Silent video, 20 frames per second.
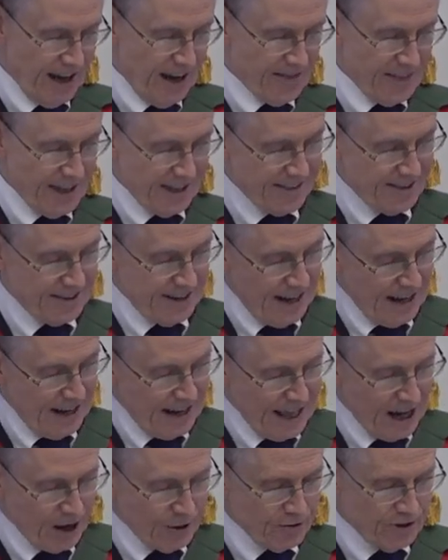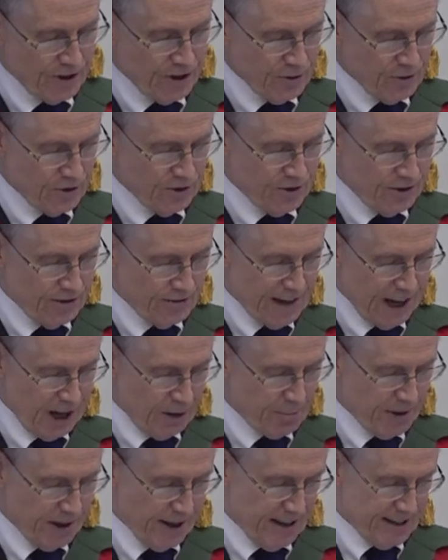and that's allowed you to
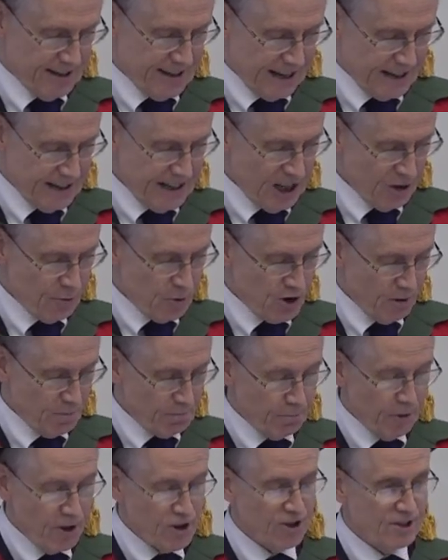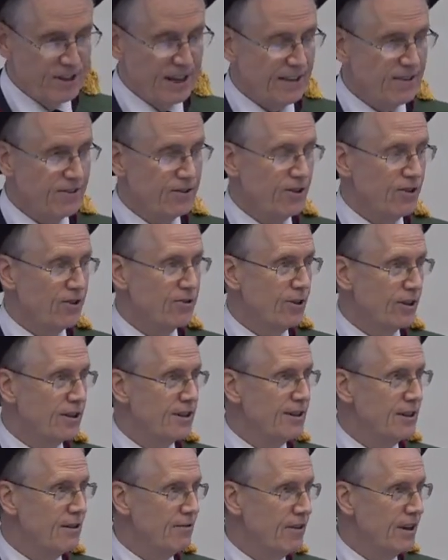develop techniques which are much less
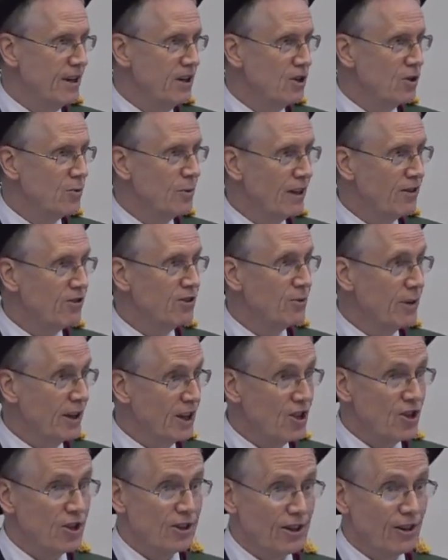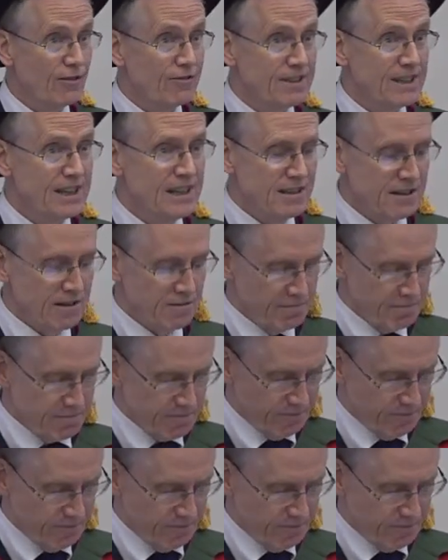destructive in your restoration of teeth.